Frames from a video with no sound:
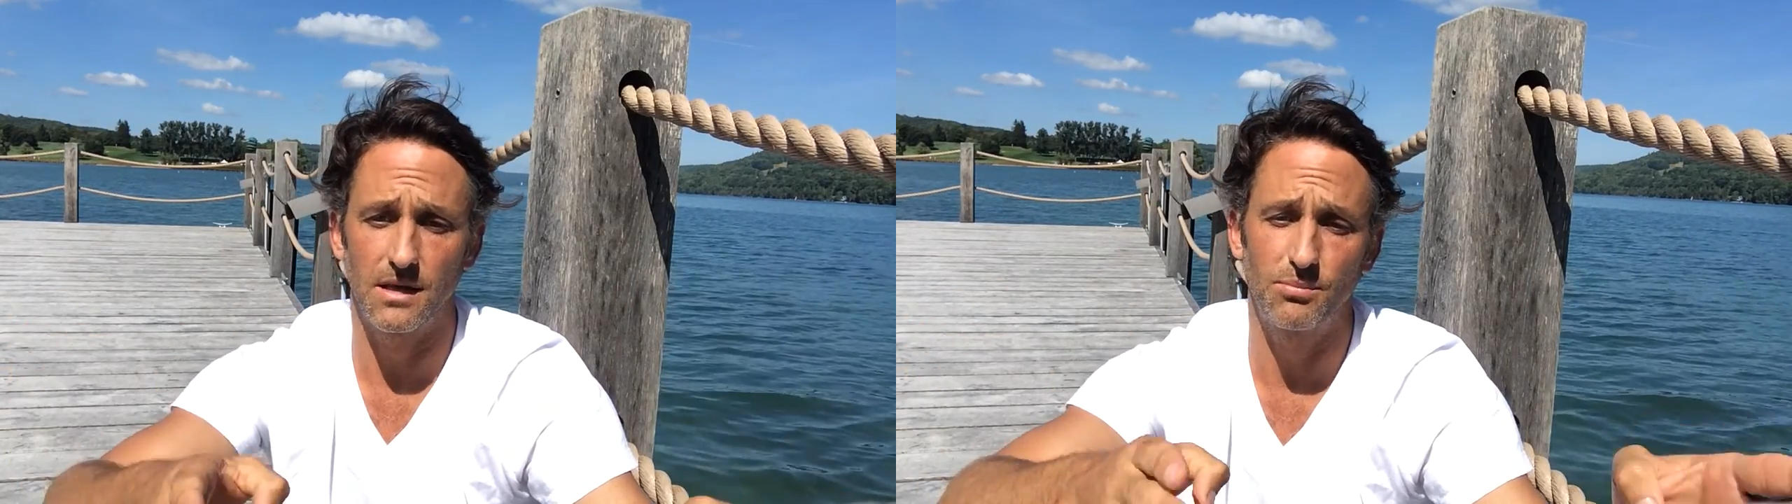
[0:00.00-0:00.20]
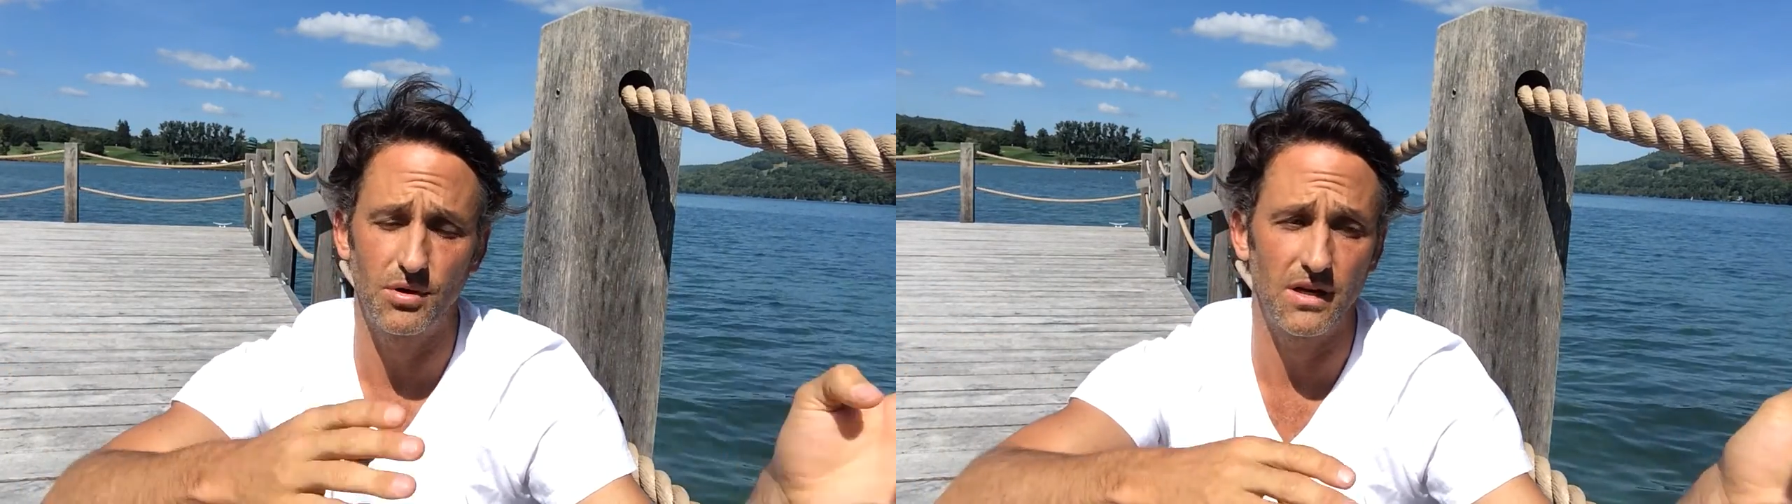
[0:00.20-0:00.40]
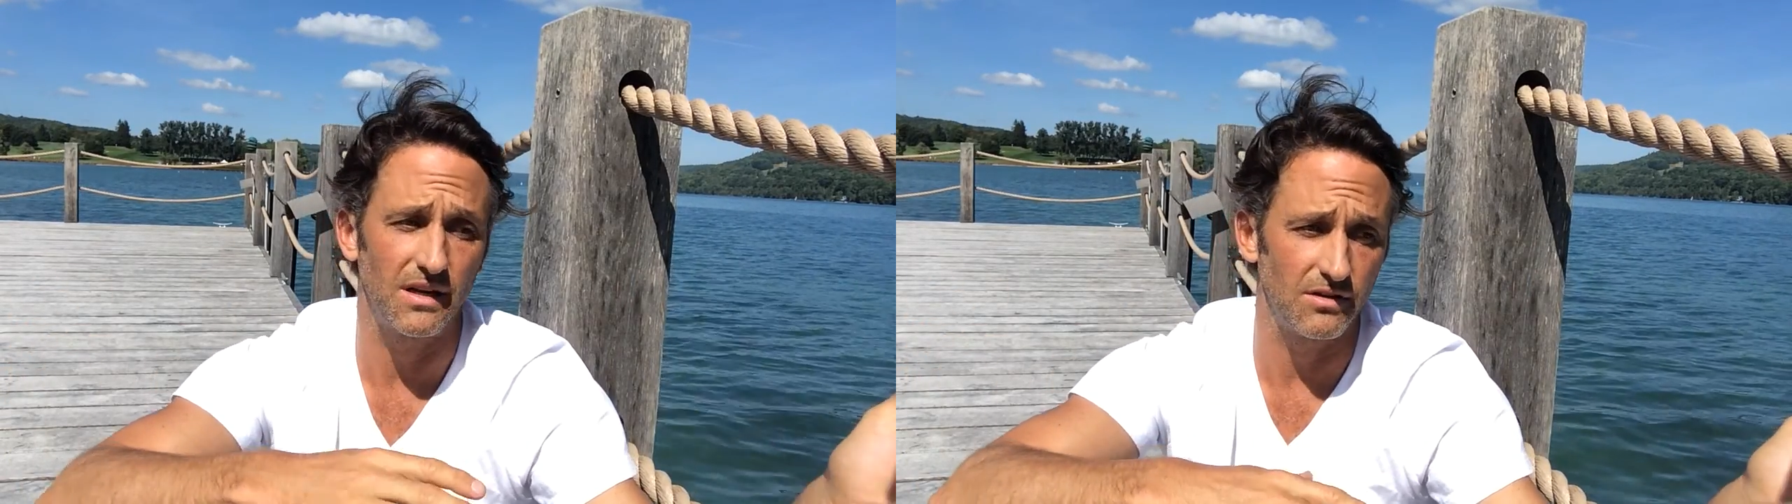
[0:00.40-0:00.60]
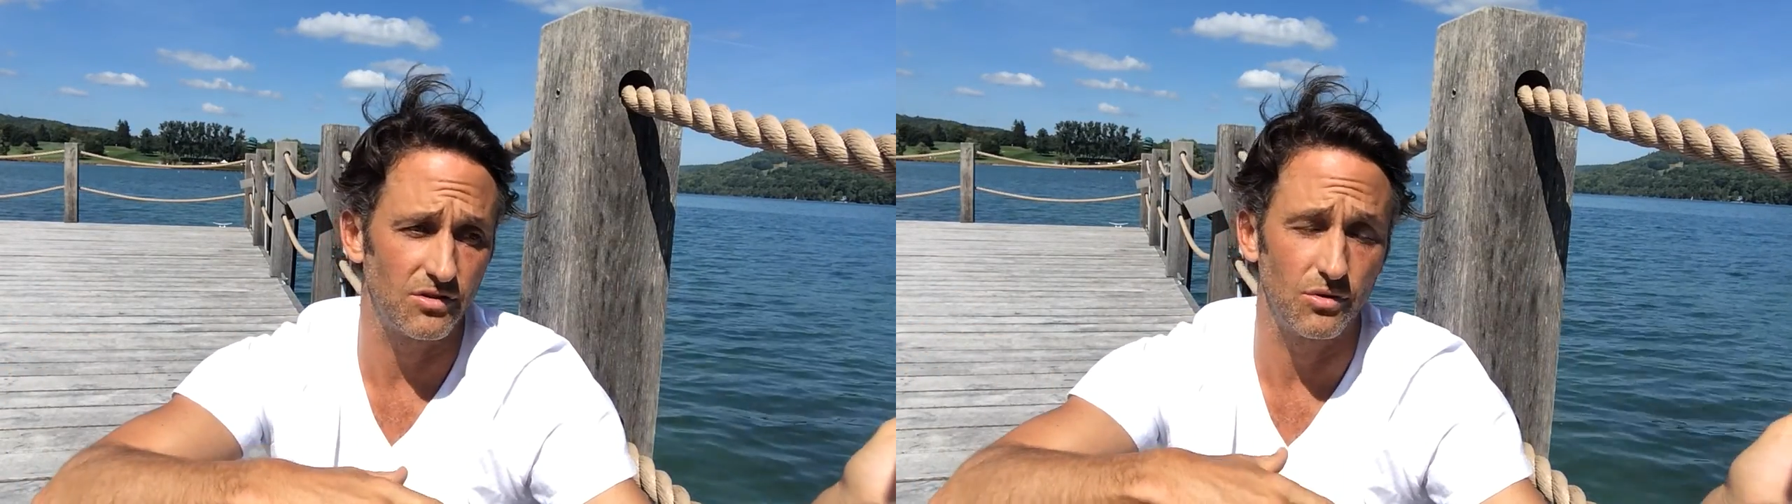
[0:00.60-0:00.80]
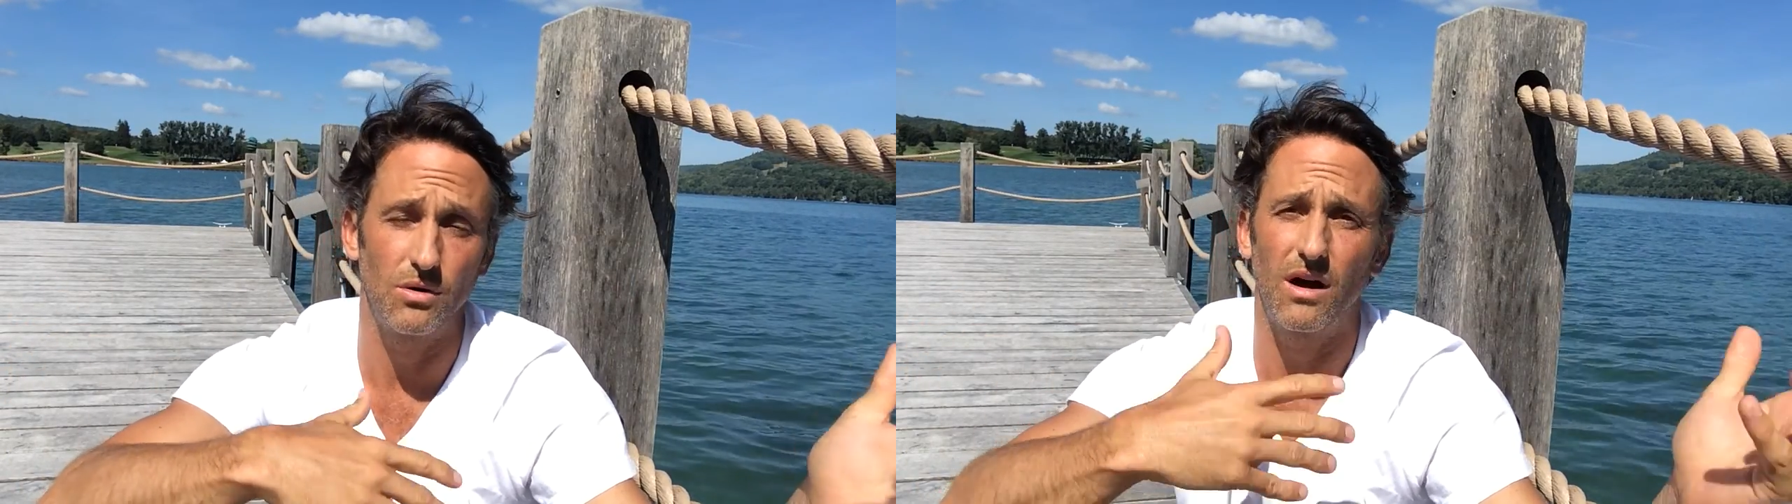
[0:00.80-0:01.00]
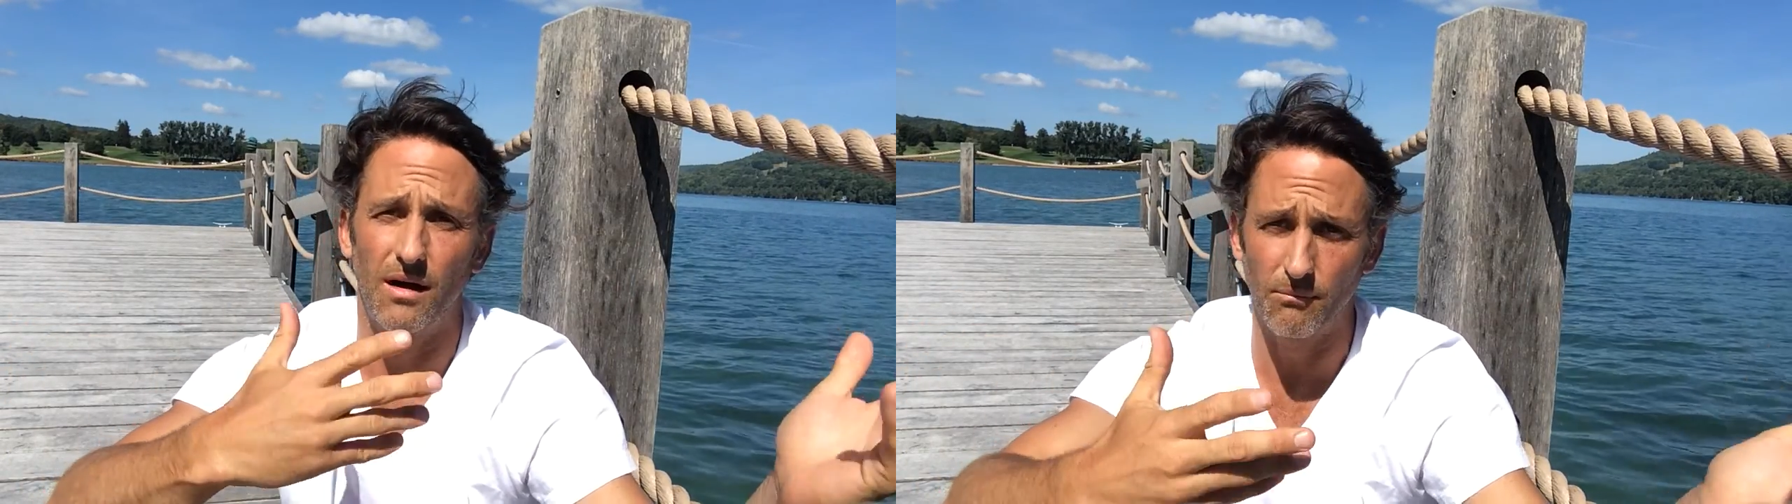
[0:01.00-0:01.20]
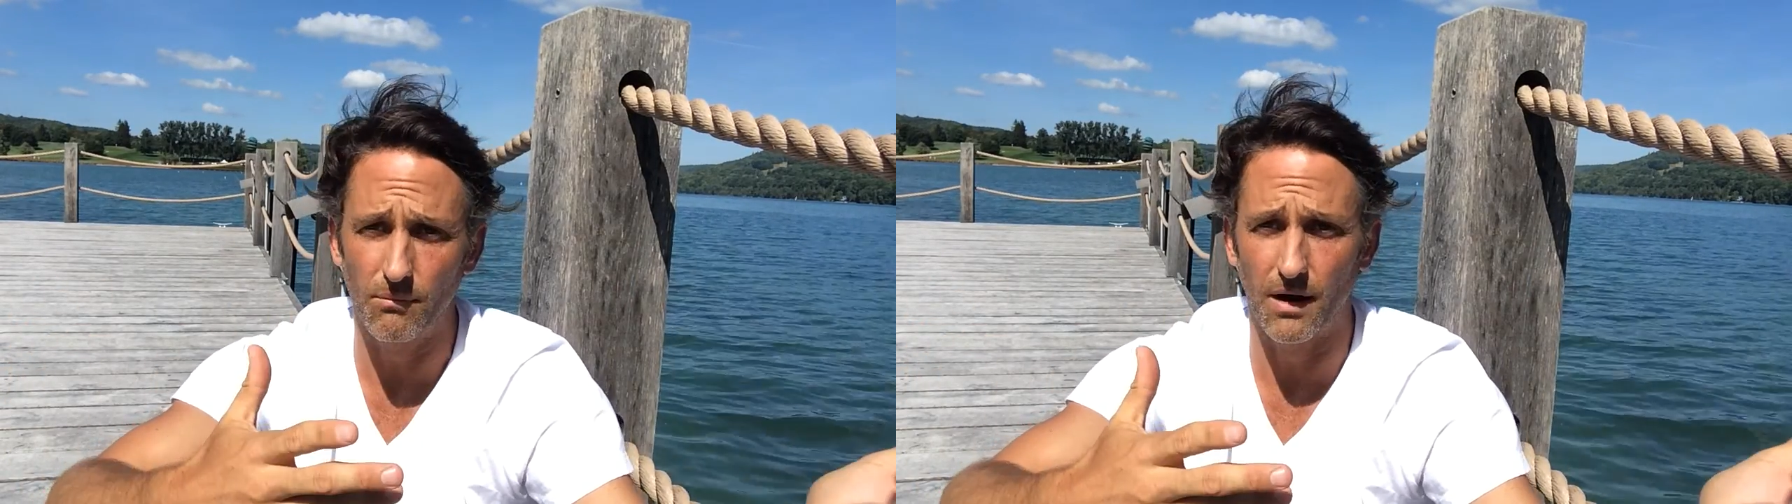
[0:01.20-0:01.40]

and put it into a,